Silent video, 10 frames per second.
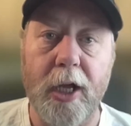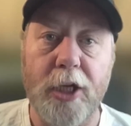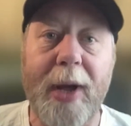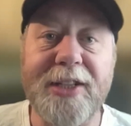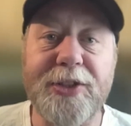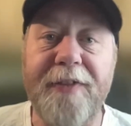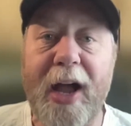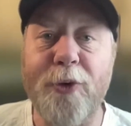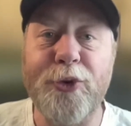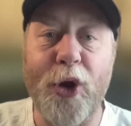So as the
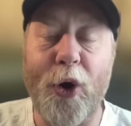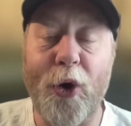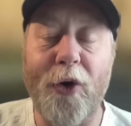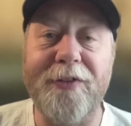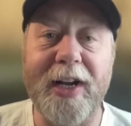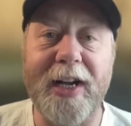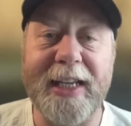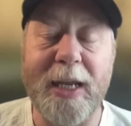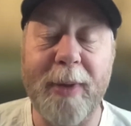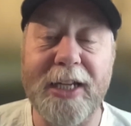founder of
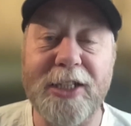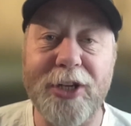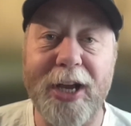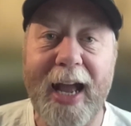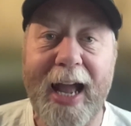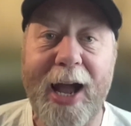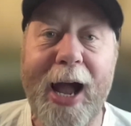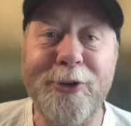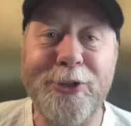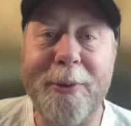Geekbench,
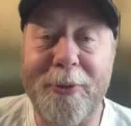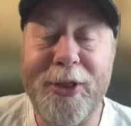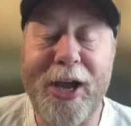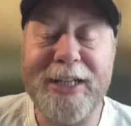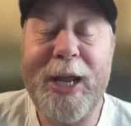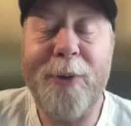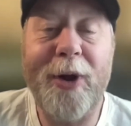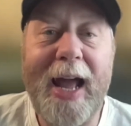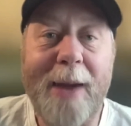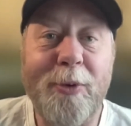how did you come up with the idea?
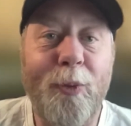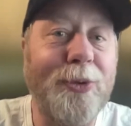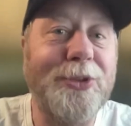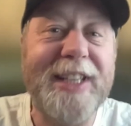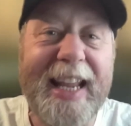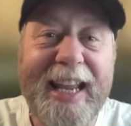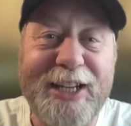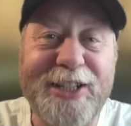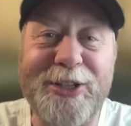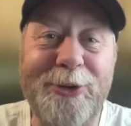What happened? What was the
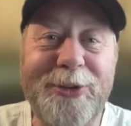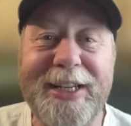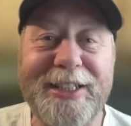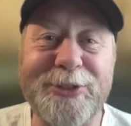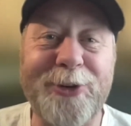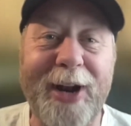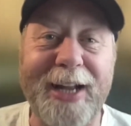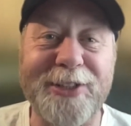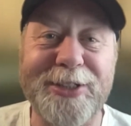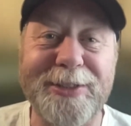itch that you needed to scratch?